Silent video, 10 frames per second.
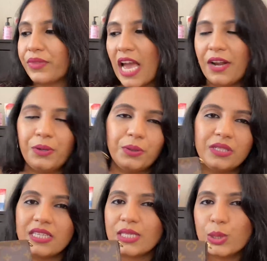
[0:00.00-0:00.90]
I don't know,
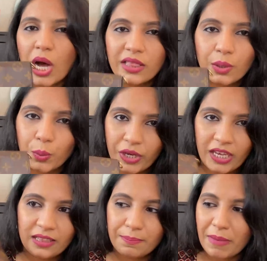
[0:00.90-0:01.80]
this is not the
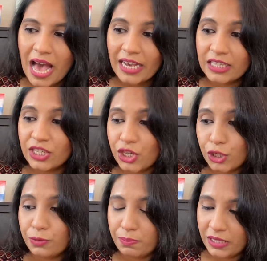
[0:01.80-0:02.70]
way the bag
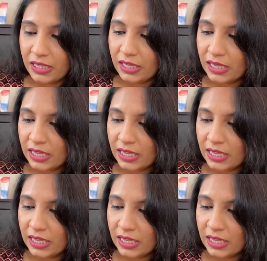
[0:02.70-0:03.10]
should be.